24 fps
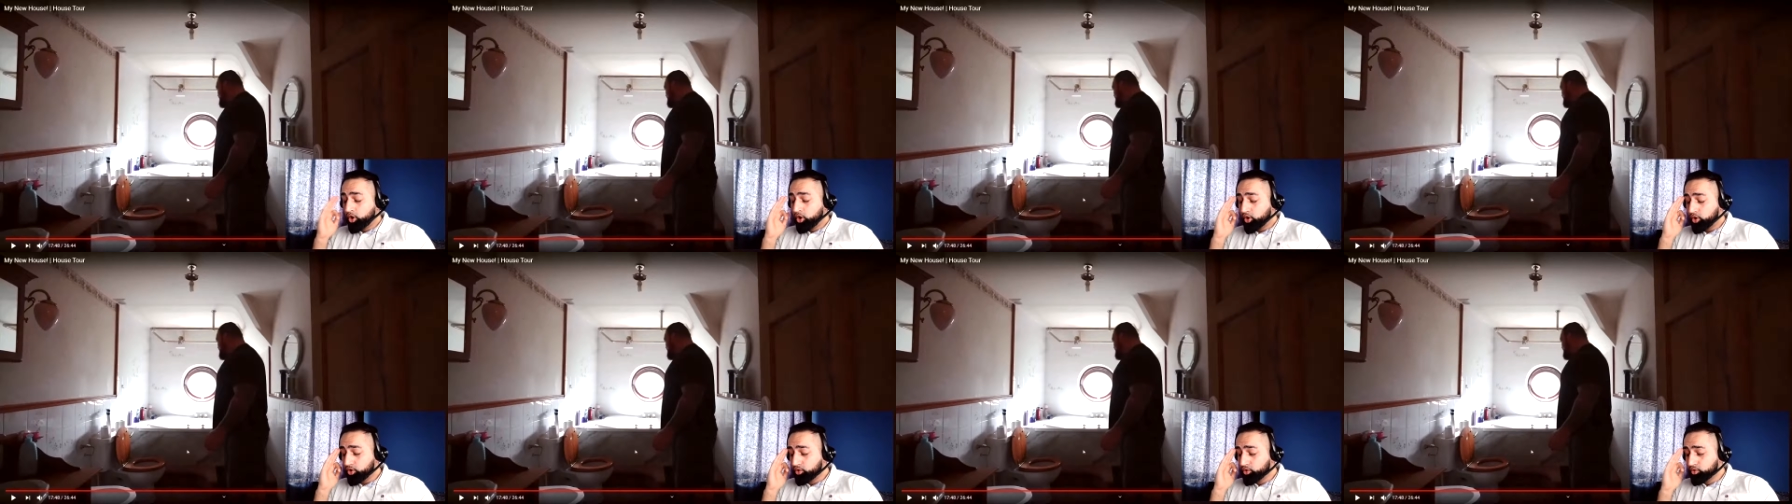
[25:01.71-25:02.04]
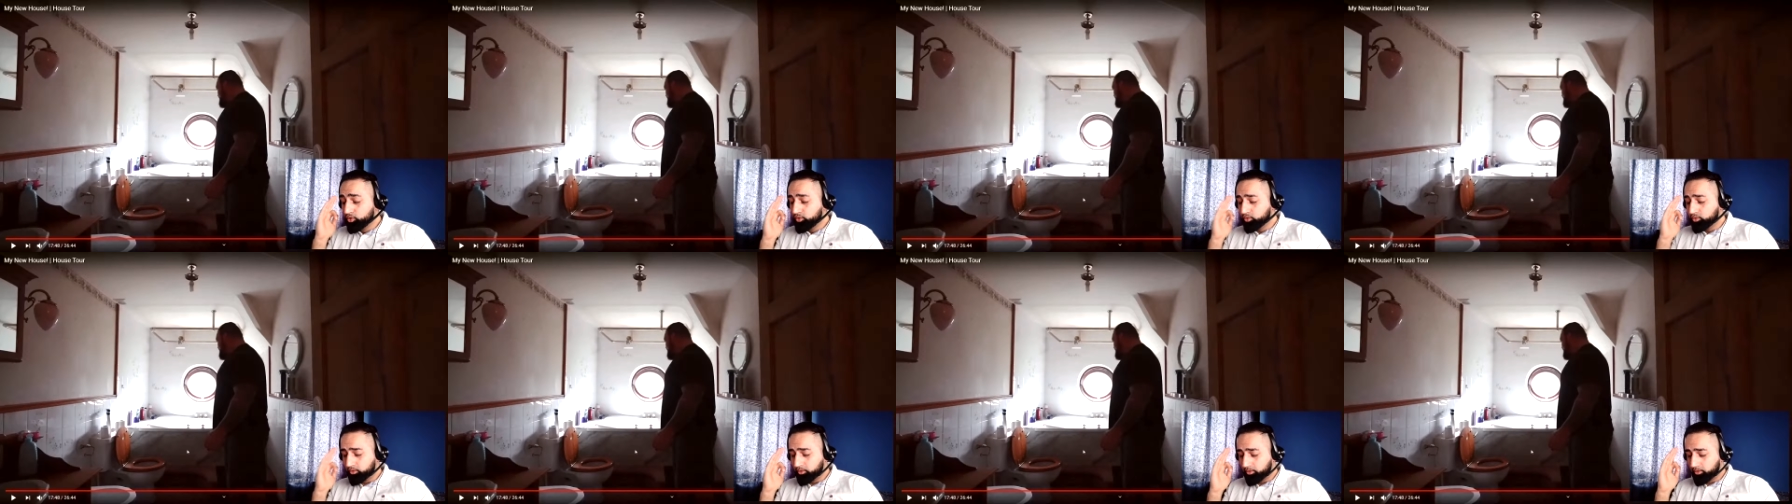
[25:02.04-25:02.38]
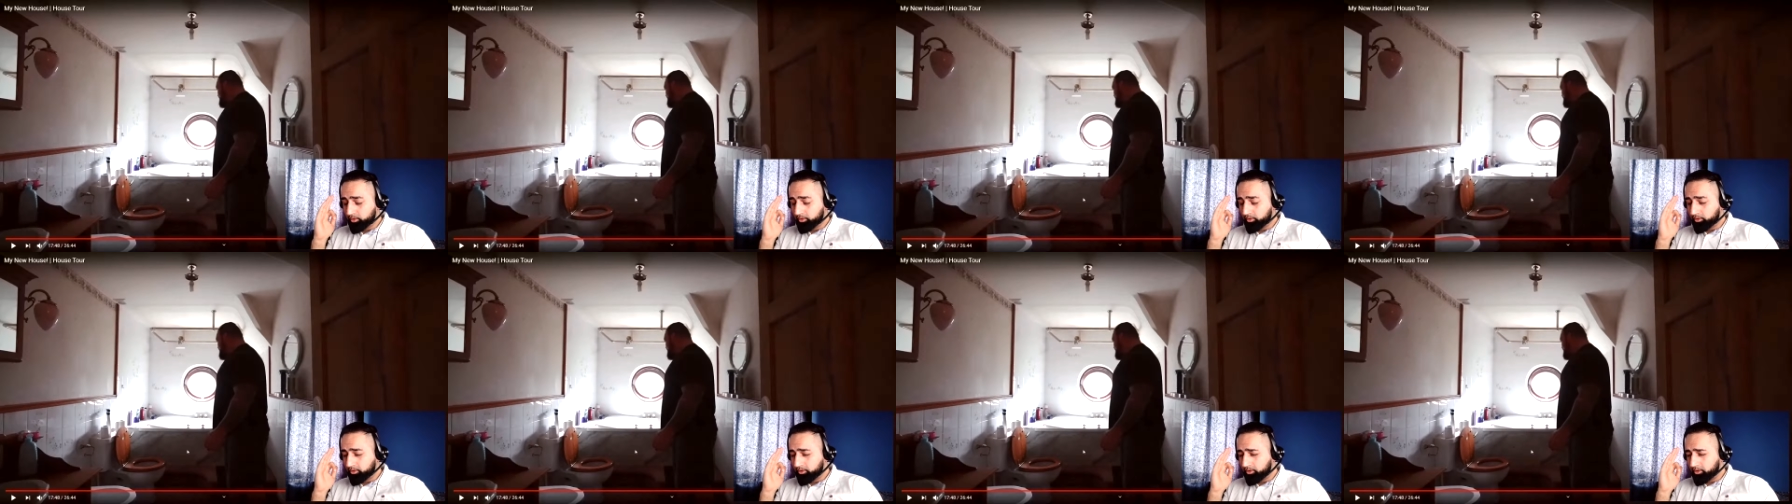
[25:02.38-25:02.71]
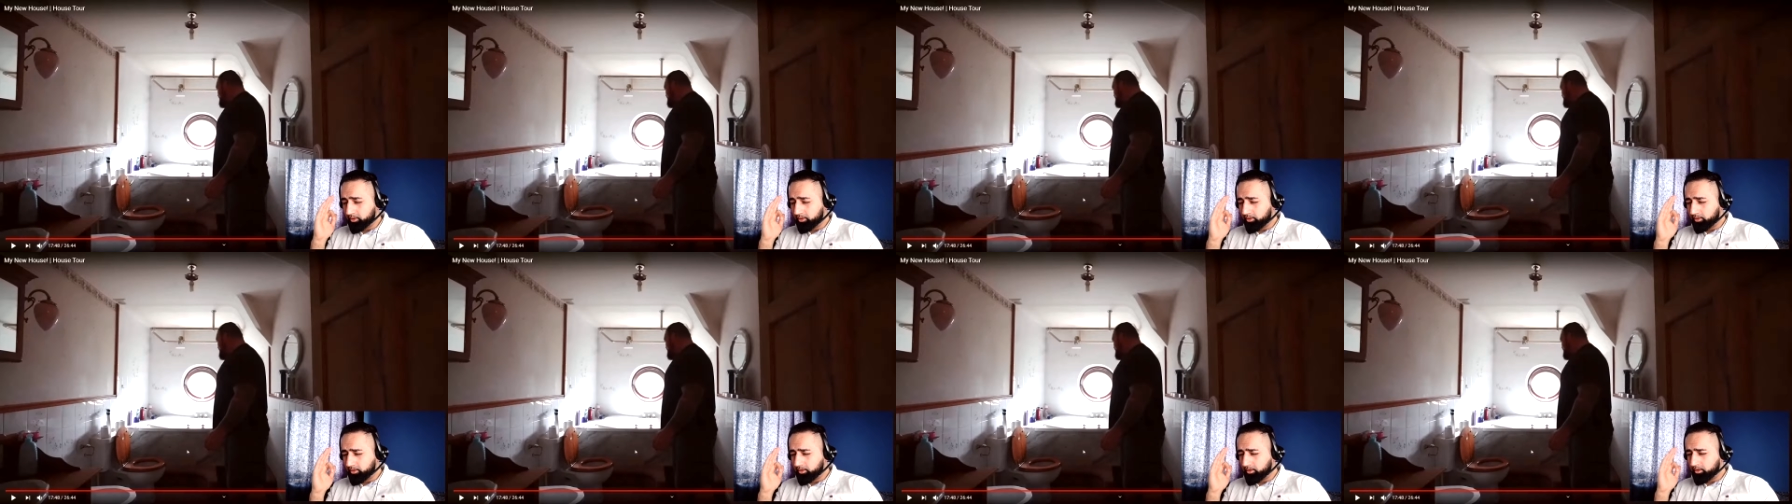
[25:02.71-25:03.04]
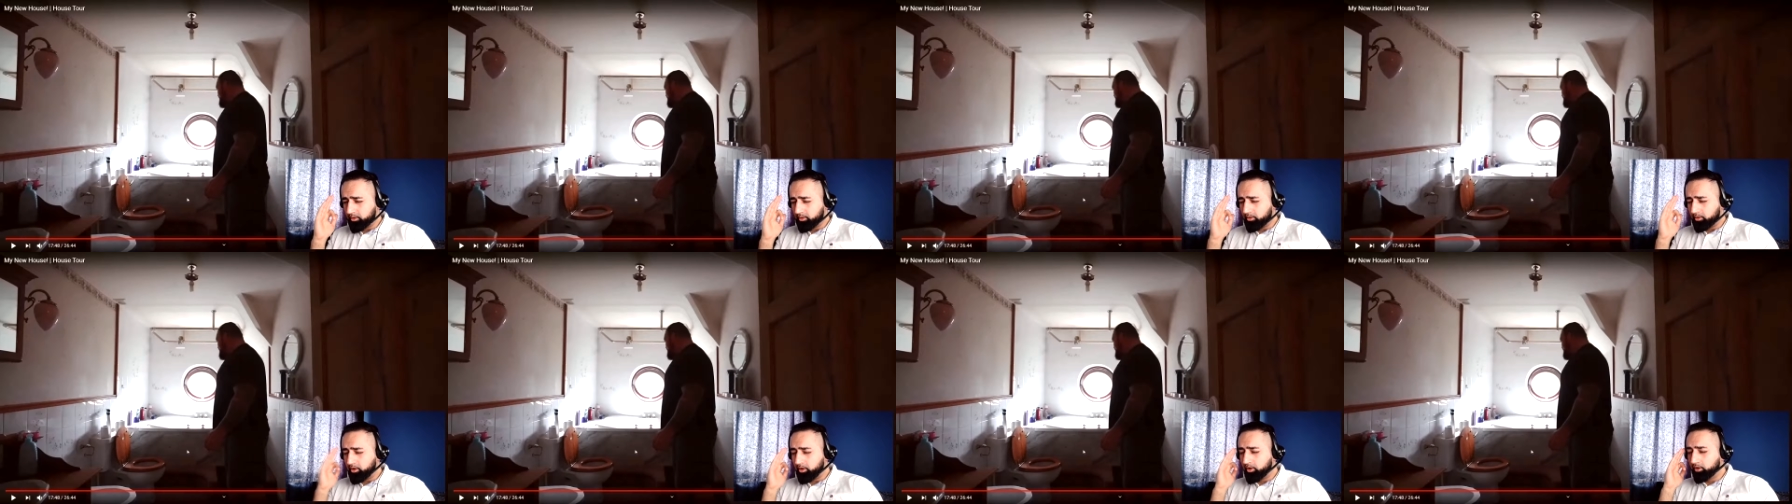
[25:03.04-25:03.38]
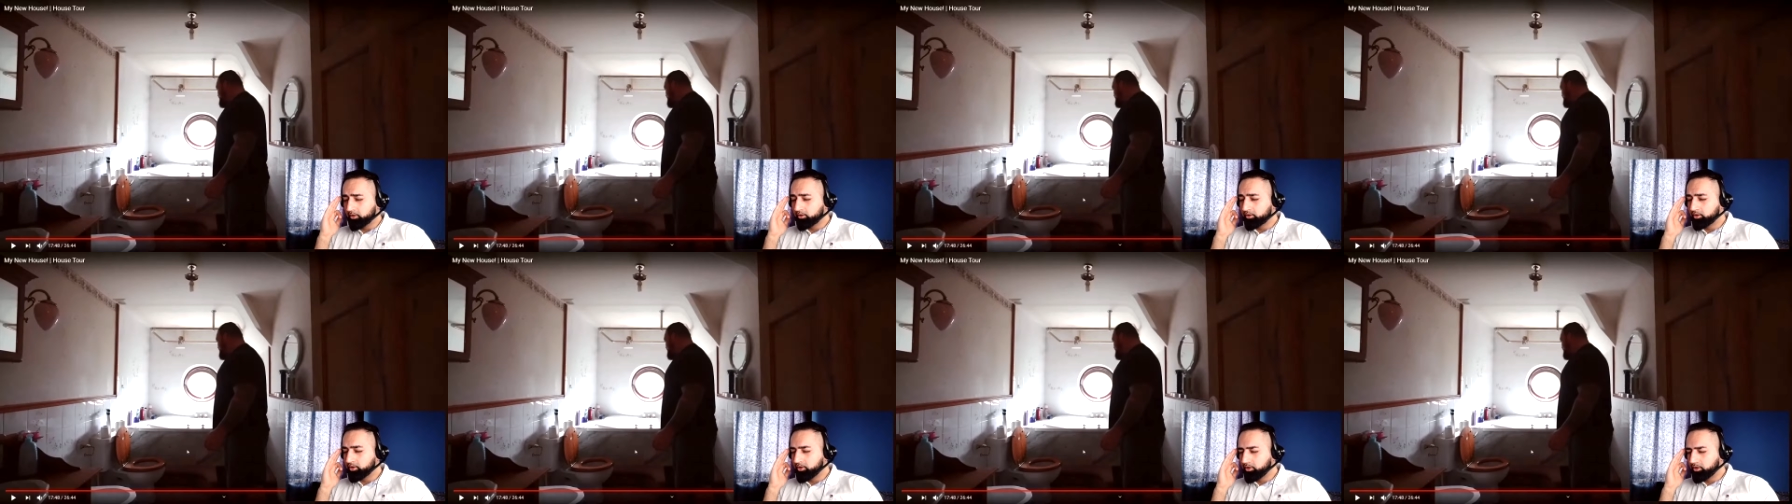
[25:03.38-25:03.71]
Who
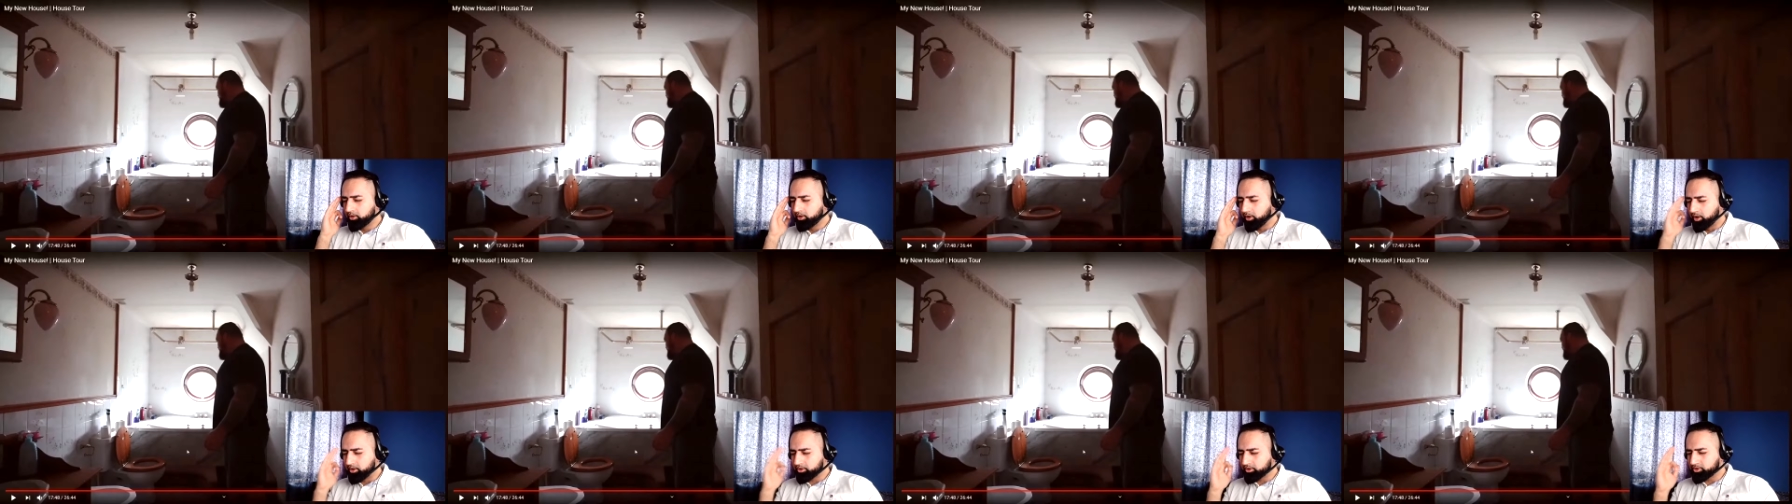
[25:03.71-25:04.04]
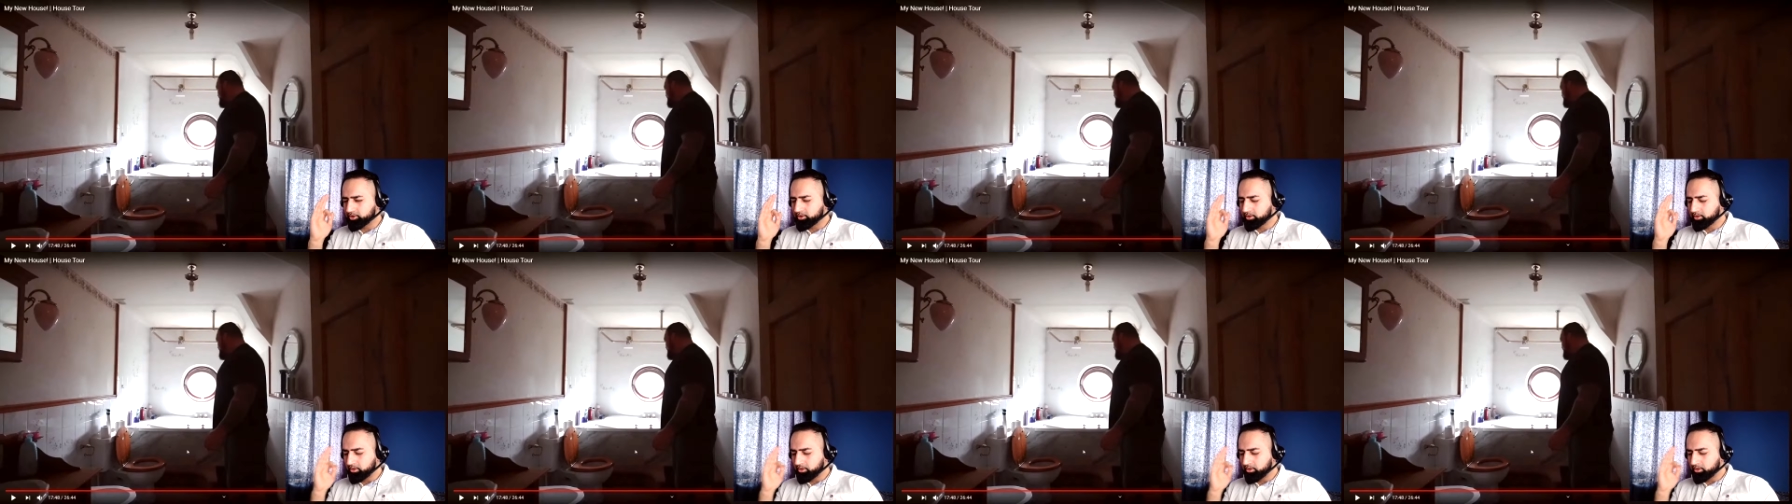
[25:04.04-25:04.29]
on God's